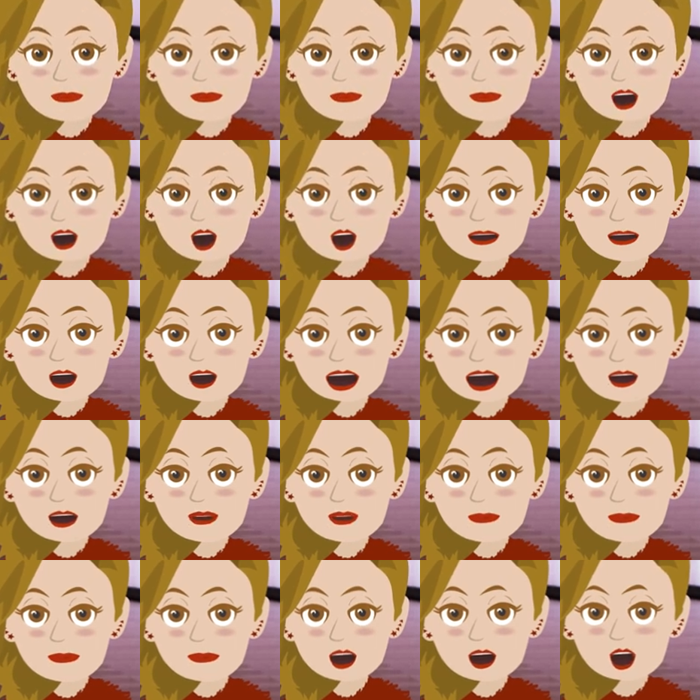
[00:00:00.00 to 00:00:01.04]
or
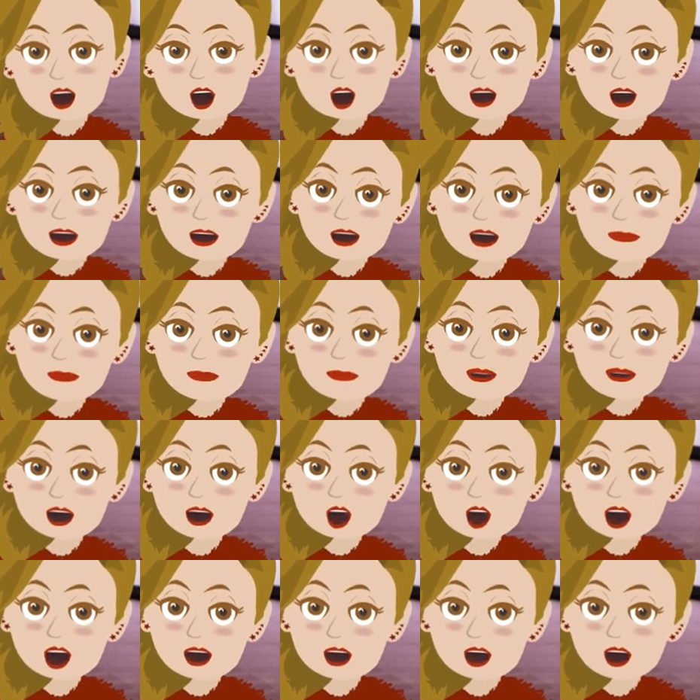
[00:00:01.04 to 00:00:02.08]
insecurity or
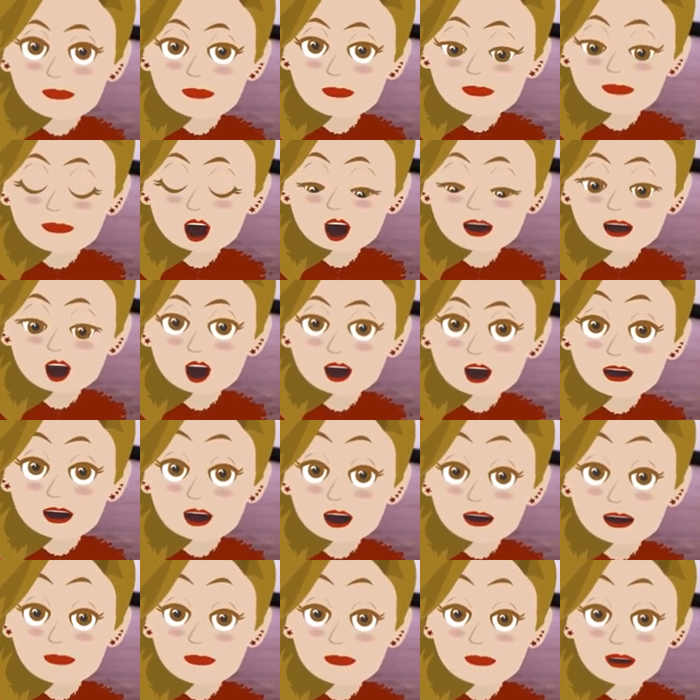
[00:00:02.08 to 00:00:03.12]
disappointment or disapproval
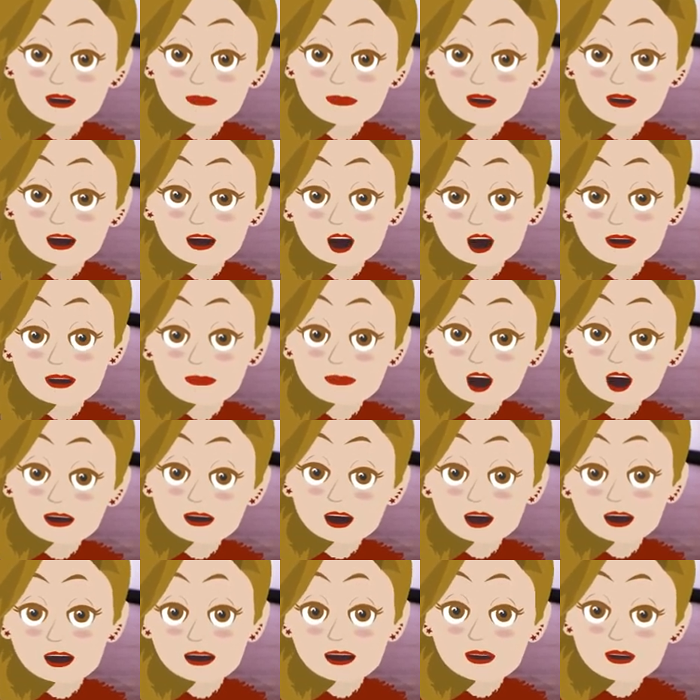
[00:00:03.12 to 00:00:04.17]
or jealousy
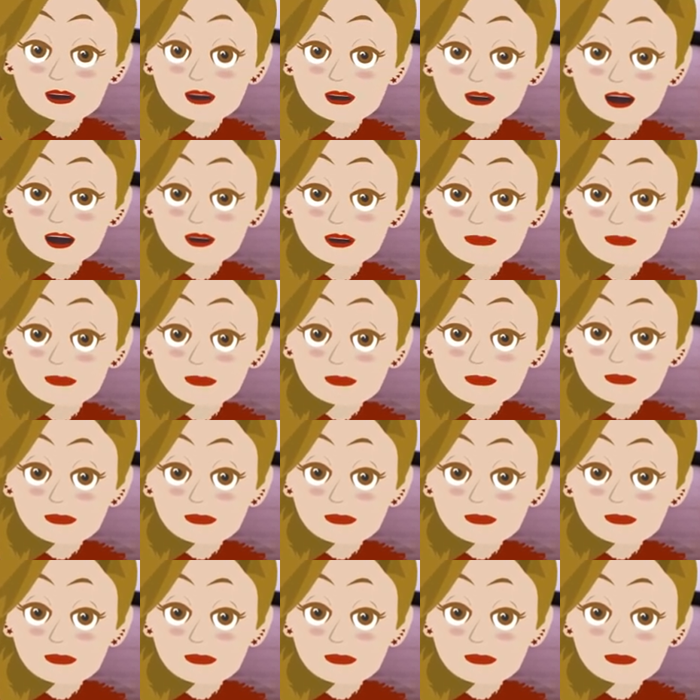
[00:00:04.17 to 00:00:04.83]
or.